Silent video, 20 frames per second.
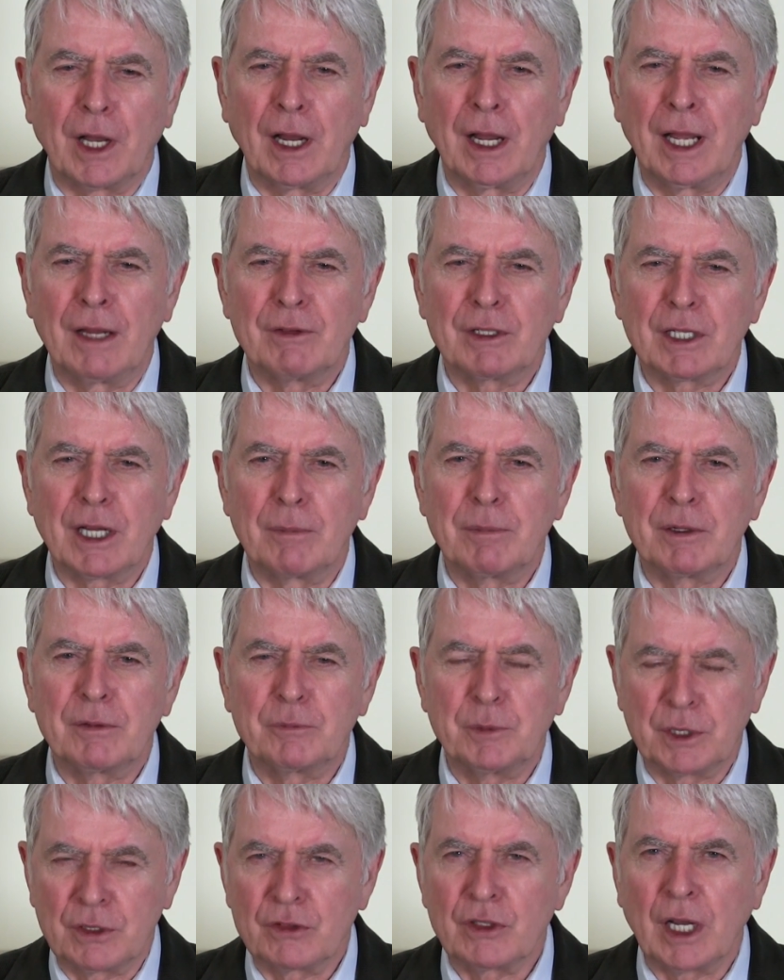I have a couple
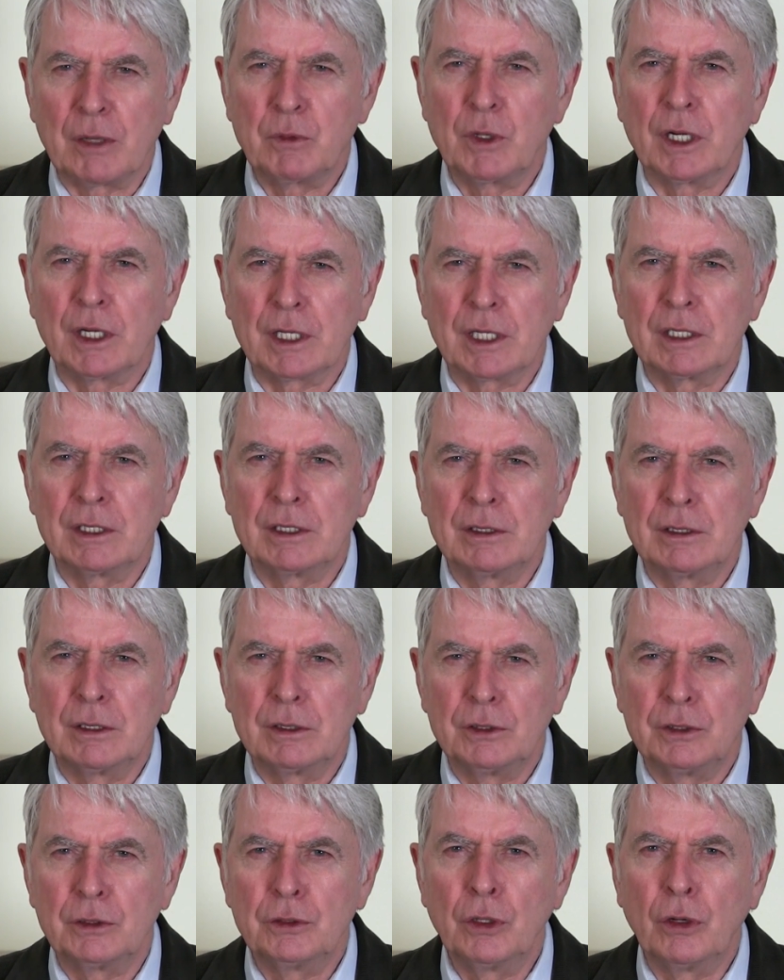of, because I work in
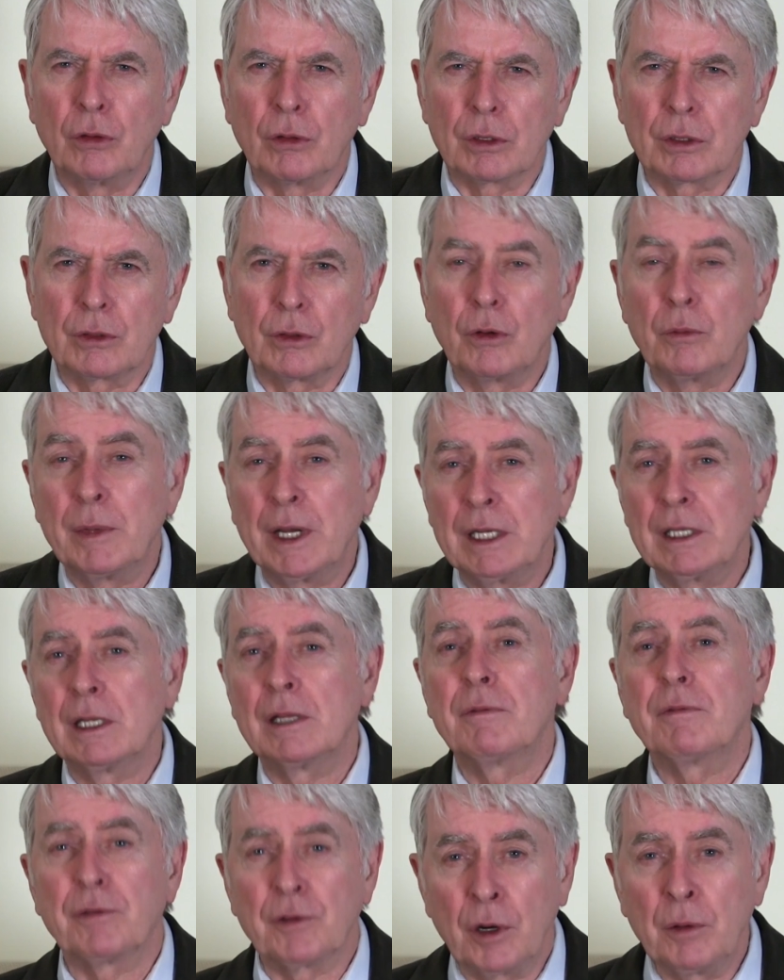New York, or
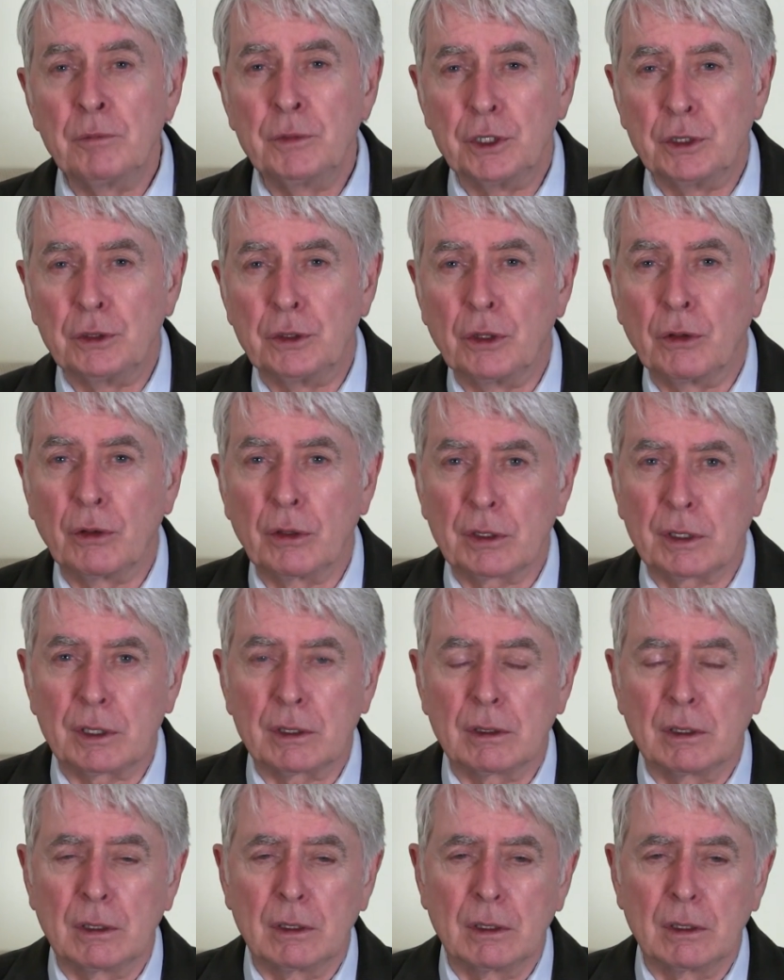mainly from New York.